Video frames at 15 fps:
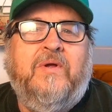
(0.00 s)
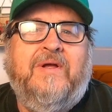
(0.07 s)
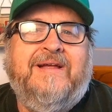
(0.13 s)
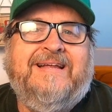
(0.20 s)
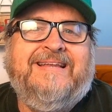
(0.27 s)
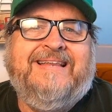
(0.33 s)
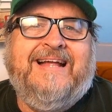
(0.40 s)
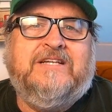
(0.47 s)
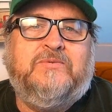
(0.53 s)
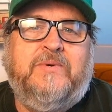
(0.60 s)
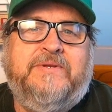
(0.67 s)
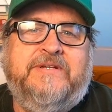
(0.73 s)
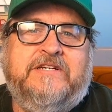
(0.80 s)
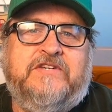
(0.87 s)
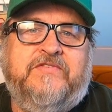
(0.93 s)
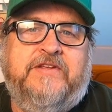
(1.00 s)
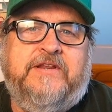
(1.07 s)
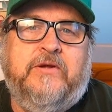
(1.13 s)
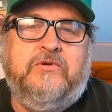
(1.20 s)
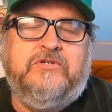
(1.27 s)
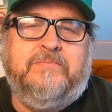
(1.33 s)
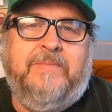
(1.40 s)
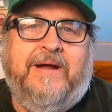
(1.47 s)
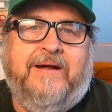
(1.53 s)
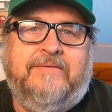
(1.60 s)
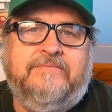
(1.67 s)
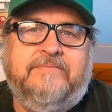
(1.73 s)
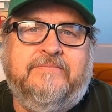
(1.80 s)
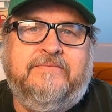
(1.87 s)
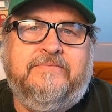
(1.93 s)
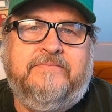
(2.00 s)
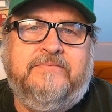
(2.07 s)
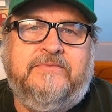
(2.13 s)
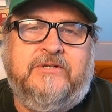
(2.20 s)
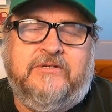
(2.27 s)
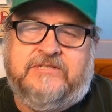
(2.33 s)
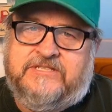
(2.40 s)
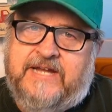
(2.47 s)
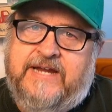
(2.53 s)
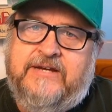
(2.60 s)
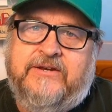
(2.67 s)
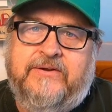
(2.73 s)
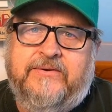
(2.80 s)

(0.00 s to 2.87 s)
That's what this video is about, so stay tuned.